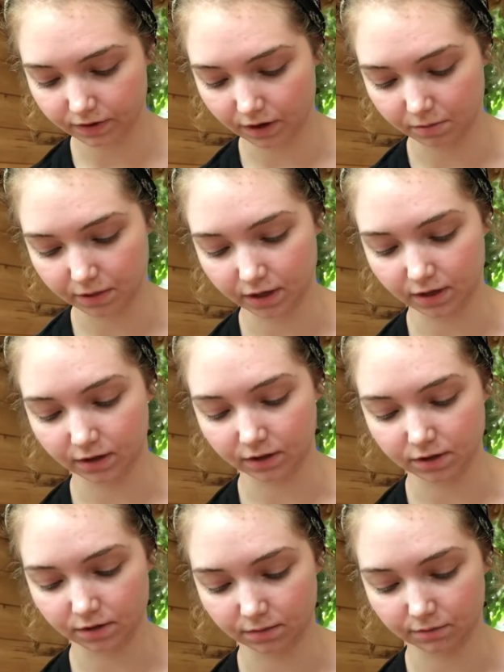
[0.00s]
I'll be getting
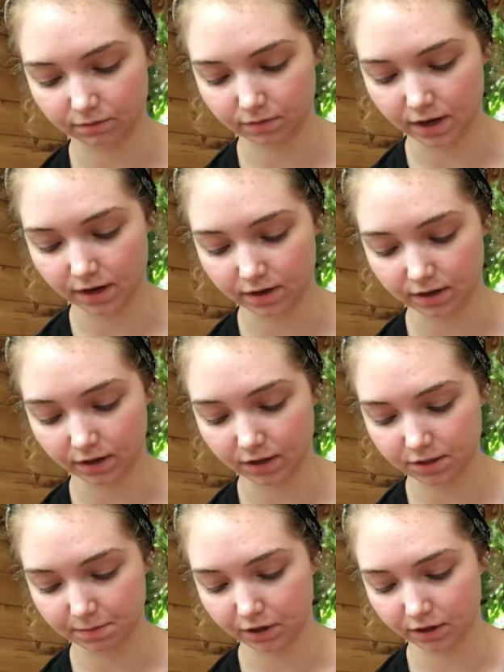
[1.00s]
some editing
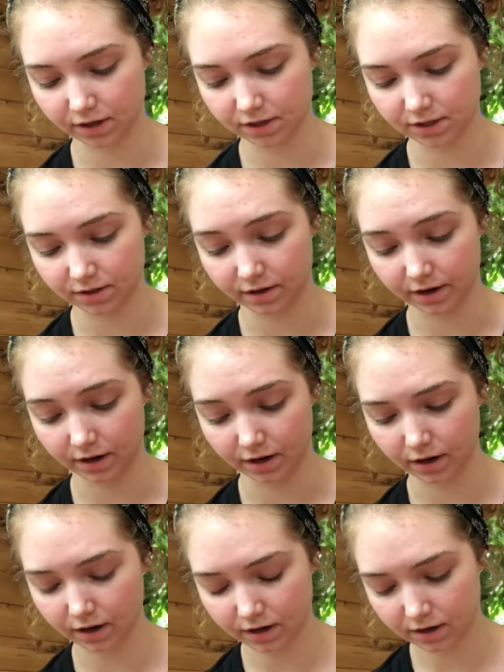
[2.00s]
experience
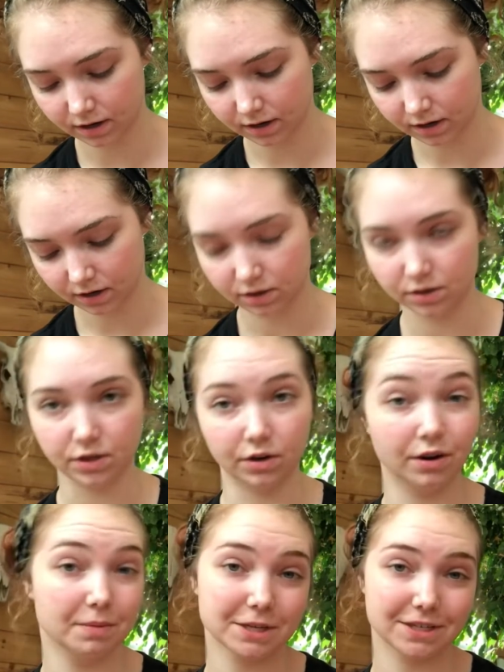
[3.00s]
there.
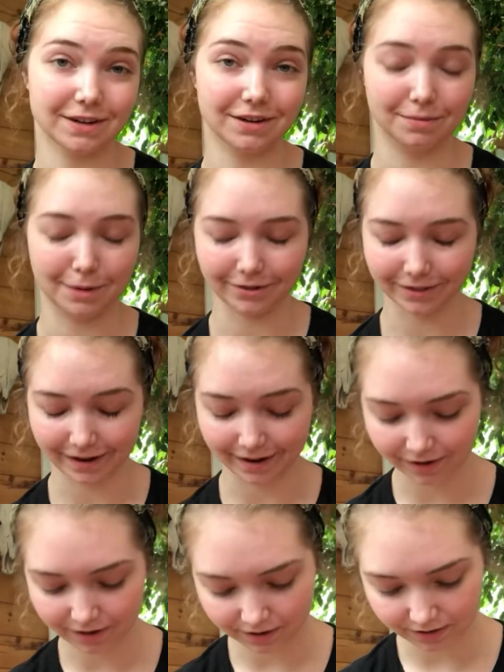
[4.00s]
So I'm excited about that.